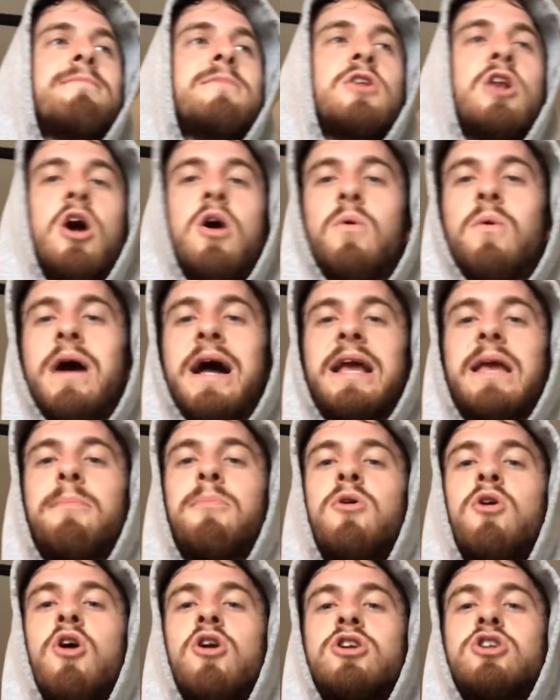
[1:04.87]
you know, I
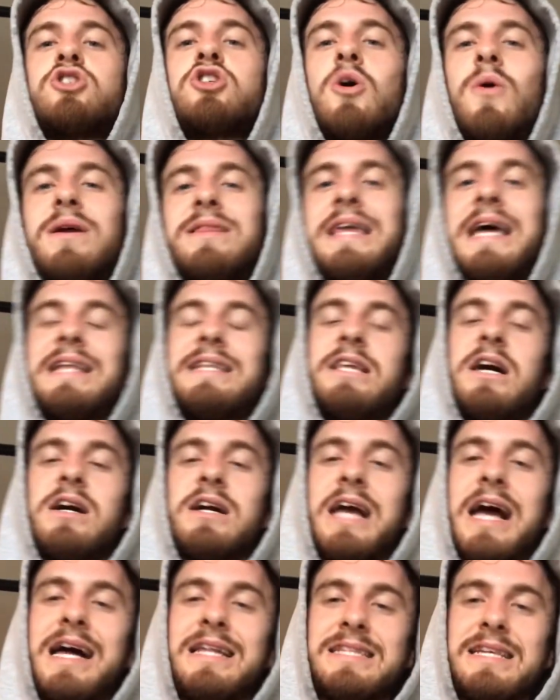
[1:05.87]
could put on a show at that
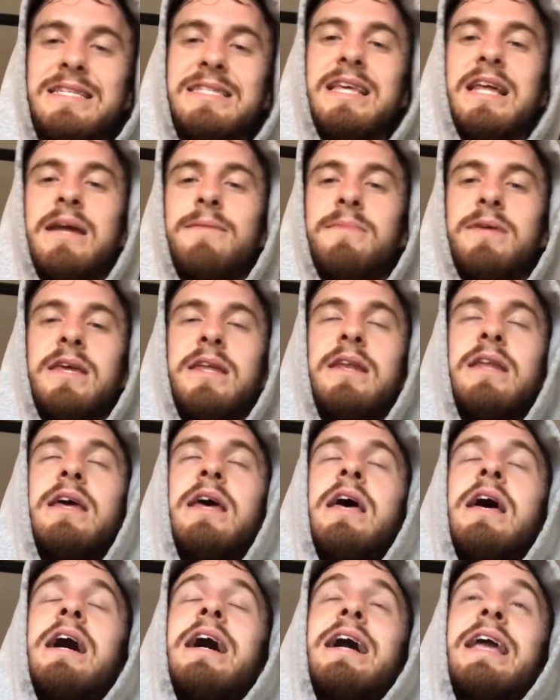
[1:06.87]
dunk contest that I'm in,
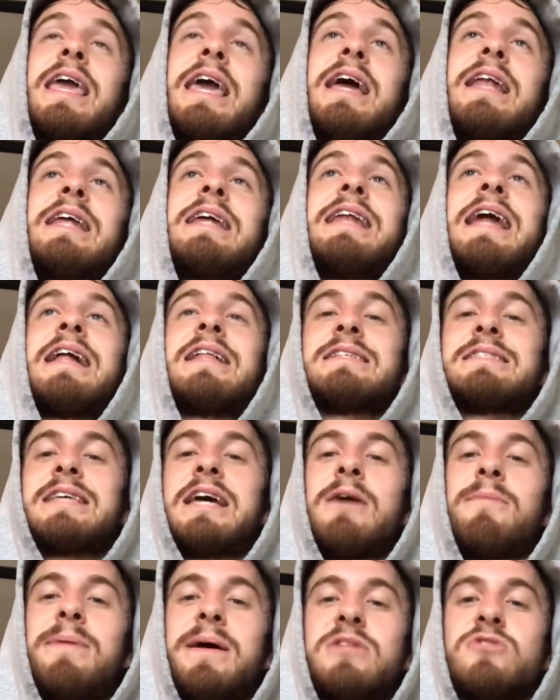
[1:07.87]
again, in
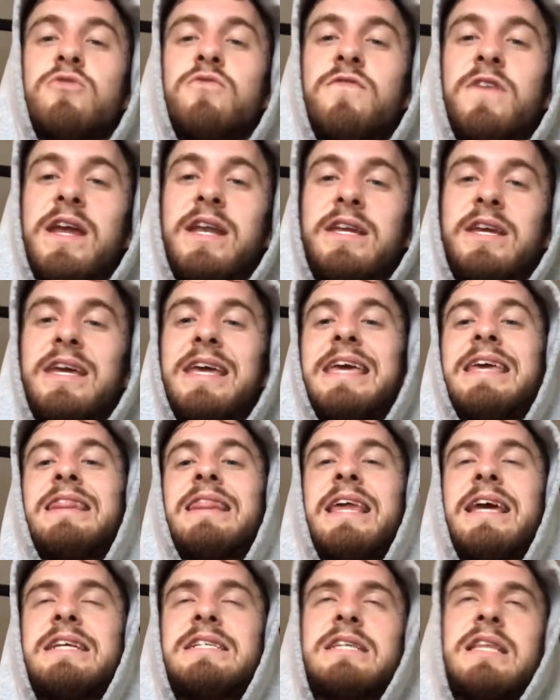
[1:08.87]
Allentown, Pennsylvania
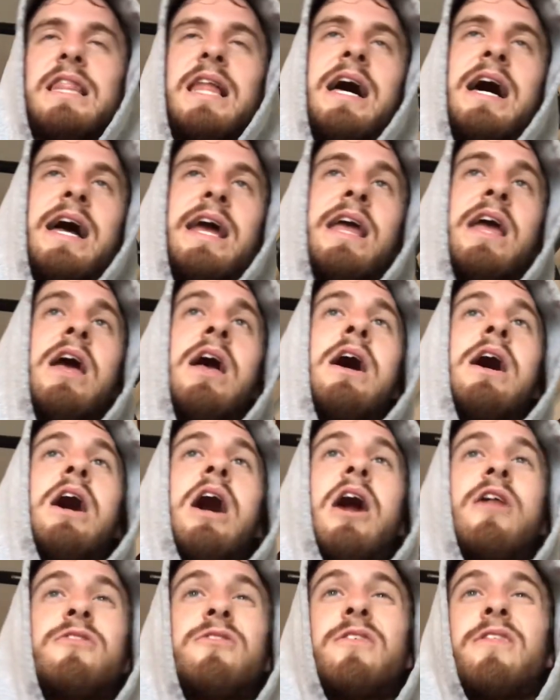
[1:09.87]
in late July.
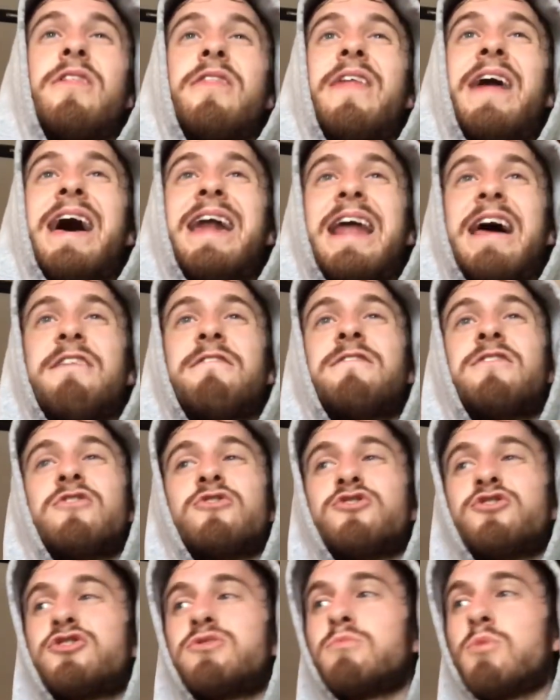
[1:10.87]
Other than that, I
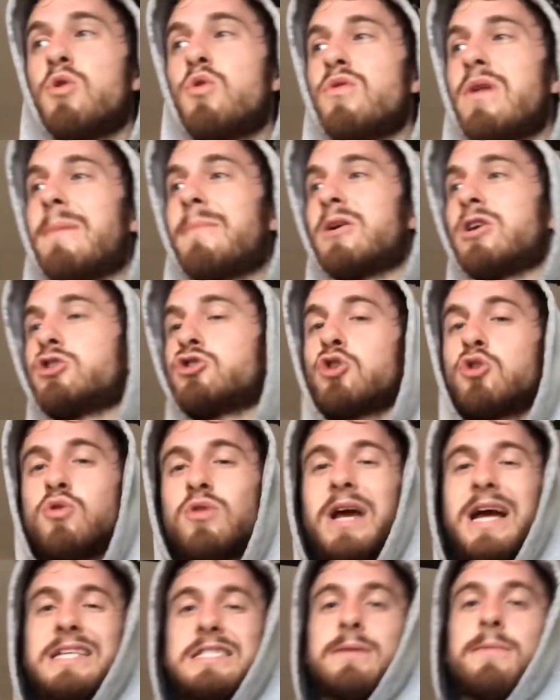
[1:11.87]
feel smooth. I'm gonna show
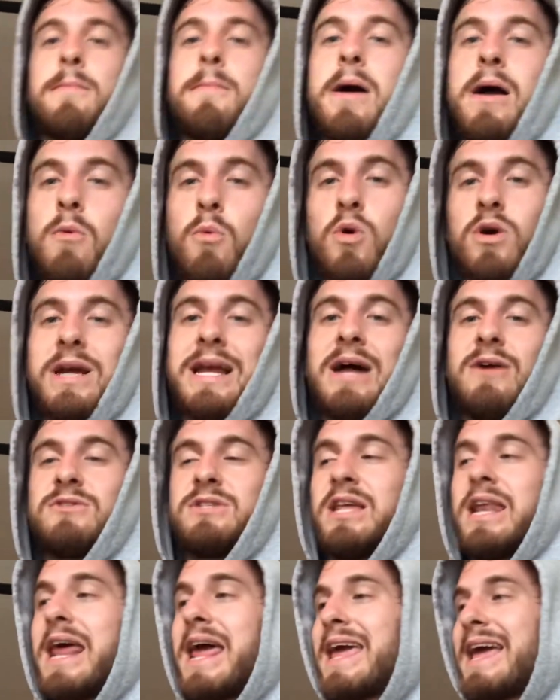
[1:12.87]
you guys some of my workout
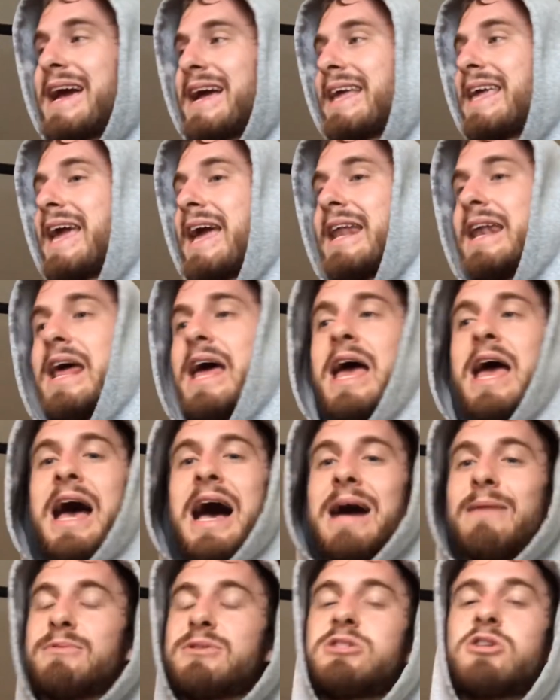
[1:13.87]
today. Again,
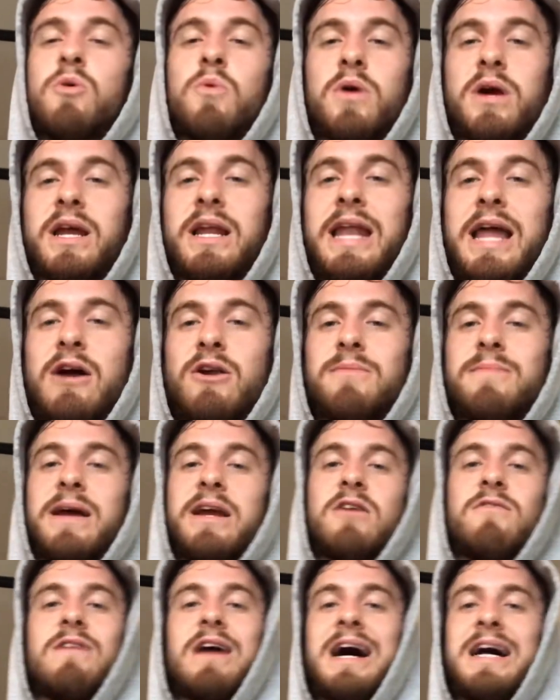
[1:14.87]
I'm still working out in
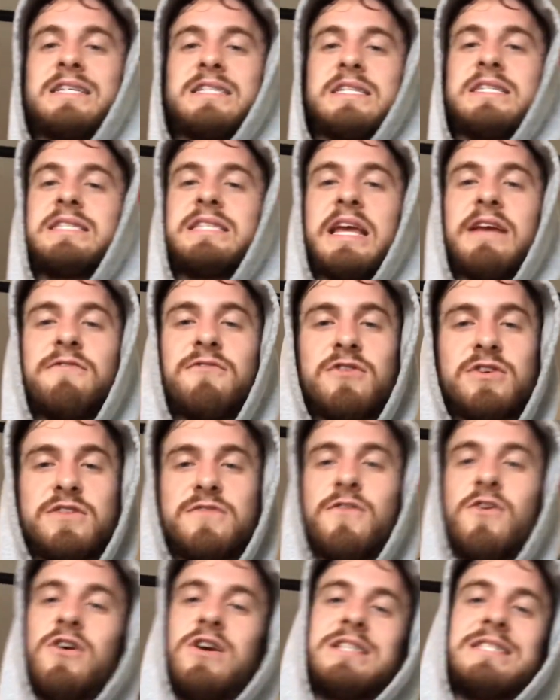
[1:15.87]
my garage. It's safer as
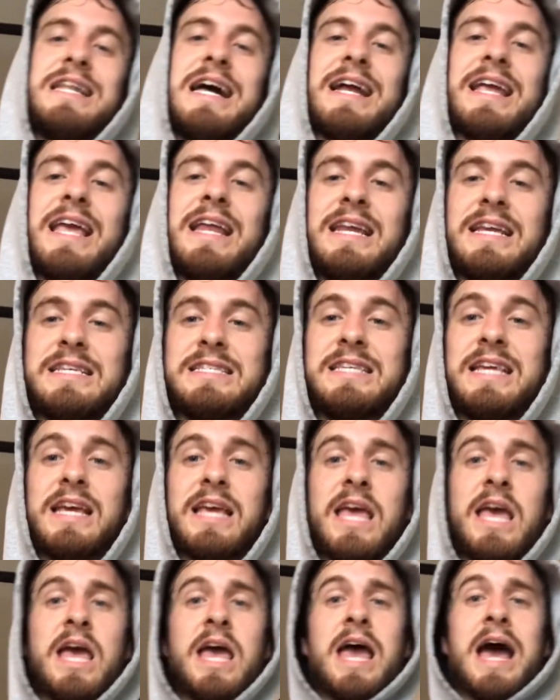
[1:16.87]
far as not getting sick.